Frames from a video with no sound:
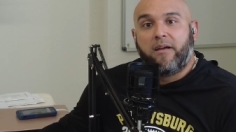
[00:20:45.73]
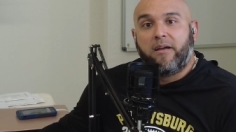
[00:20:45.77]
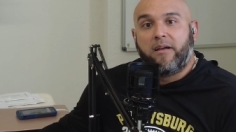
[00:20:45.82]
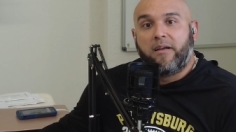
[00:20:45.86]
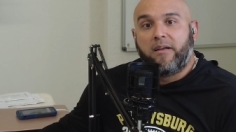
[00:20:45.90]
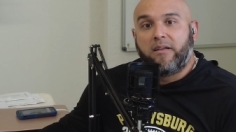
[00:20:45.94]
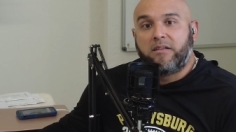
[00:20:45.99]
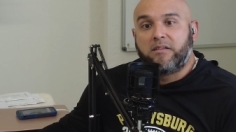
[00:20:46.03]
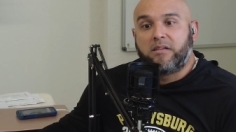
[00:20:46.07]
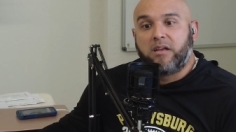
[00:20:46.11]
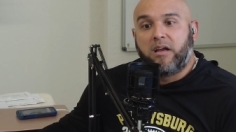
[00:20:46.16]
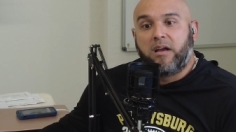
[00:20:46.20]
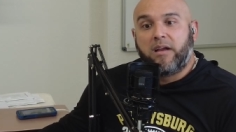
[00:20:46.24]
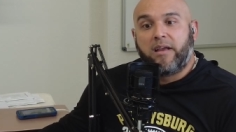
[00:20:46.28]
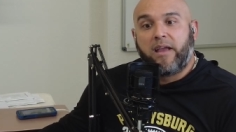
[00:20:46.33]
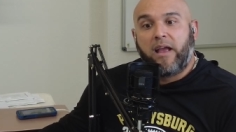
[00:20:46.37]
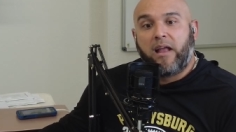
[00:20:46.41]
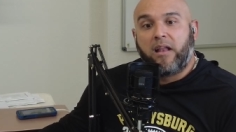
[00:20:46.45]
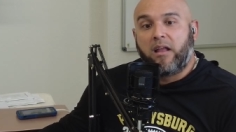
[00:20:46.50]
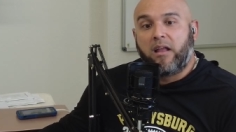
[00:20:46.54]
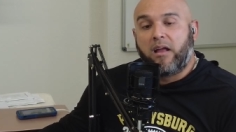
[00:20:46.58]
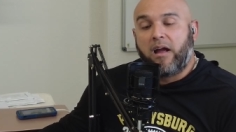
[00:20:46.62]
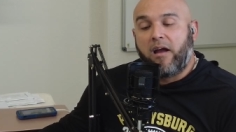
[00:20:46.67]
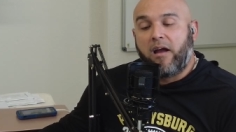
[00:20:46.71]
It's,
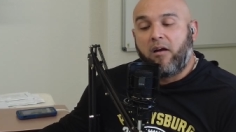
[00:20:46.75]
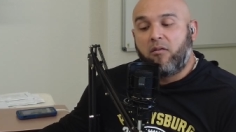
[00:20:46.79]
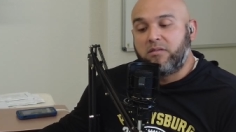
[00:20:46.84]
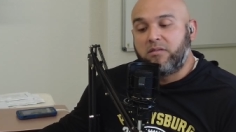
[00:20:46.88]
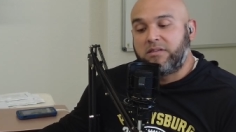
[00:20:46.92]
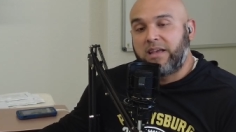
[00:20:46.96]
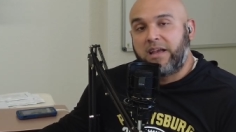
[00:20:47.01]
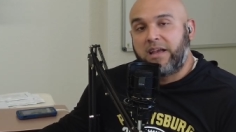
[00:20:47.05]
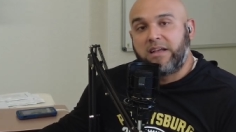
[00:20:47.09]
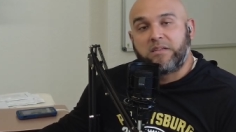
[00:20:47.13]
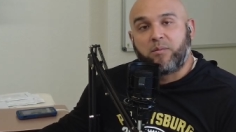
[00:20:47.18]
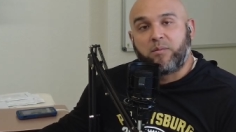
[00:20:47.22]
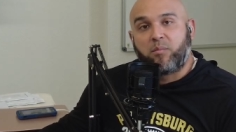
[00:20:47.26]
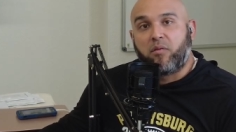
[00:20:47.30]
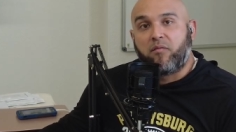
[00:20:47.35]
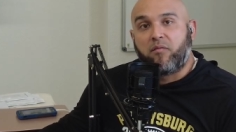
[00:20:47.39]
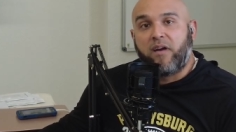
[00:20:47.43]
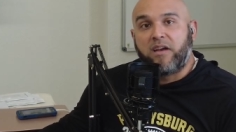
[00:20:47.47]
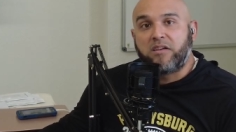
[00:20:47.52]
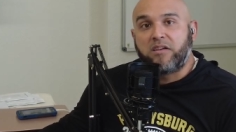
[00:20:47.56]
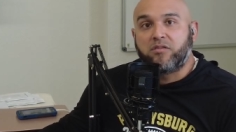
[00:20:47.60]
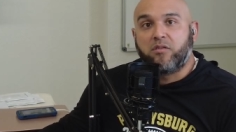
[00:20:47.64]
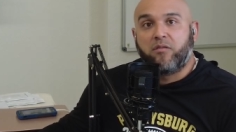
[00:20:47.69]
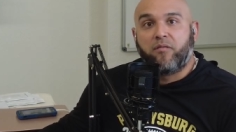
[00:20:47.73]
again, I always say it's a
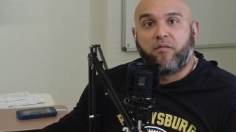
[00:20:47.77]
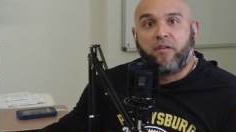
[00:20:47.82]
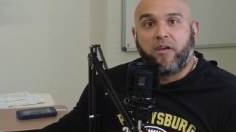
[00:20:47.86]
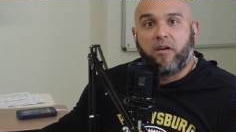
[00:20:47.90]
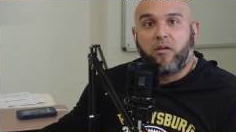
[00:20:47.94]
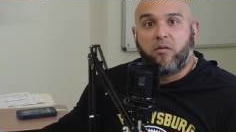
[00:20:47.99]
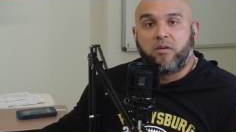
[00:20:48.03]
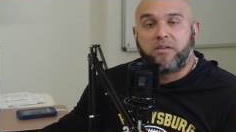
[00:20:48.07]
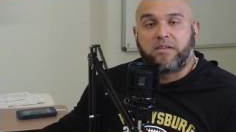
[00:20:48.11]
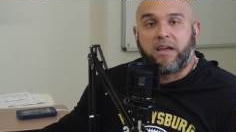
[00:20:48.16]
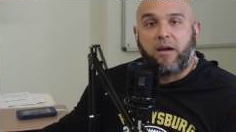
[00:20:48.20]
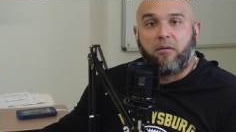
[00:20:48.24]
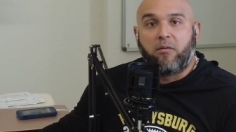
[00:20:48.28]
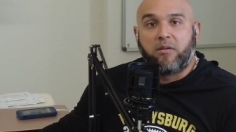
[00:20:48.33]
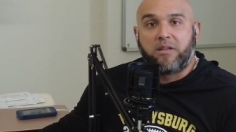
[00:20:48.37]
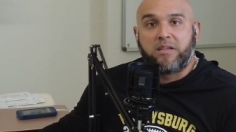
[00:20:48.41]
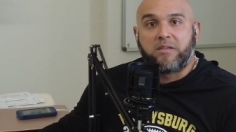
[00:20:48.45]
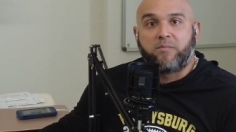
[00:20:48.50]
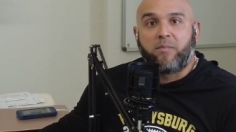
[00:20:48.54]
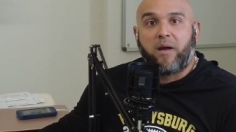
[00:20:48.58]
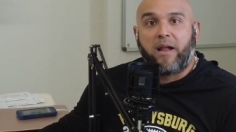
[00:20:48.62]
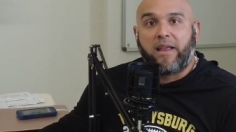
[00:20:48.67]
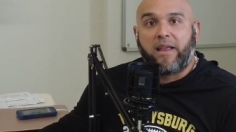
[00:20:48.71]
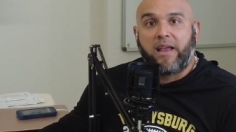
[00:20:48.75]
professional feel, which I want this
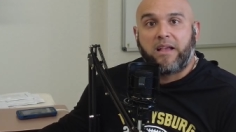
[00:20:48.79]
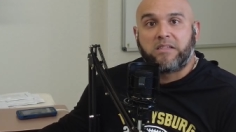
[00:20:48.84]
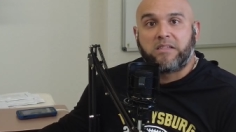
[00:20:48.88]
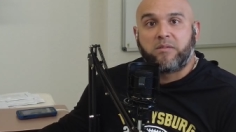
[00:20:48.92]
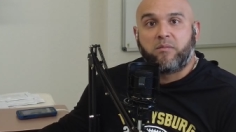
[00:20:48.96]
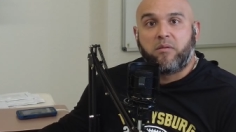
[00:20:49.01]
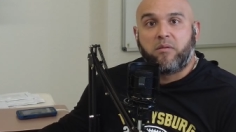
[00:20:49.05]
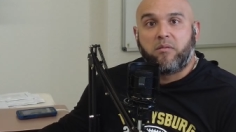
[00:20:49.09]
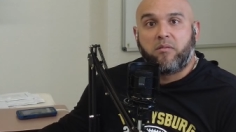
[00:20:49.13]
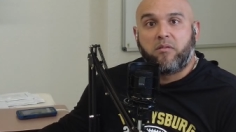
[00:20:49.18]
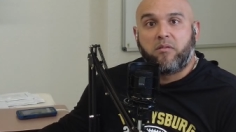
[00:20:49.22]
podcast to be.